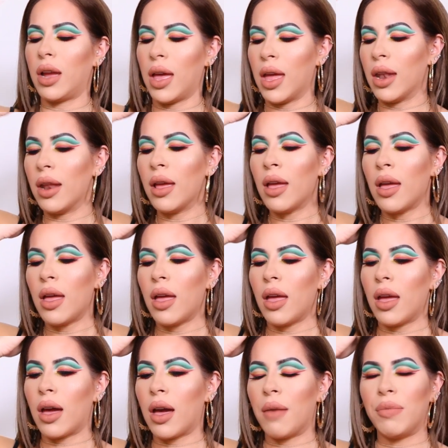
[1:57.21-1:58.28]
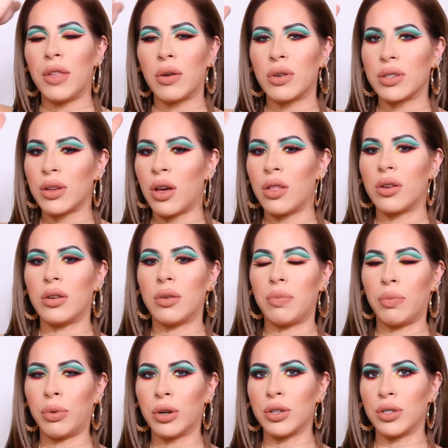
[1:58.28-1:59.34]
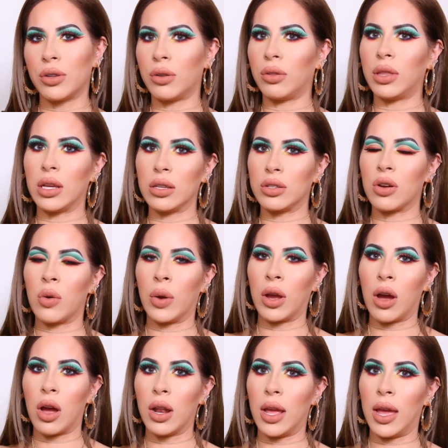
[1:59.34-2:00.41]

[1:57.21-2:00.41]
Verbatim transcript: and um, there was other personal things going on,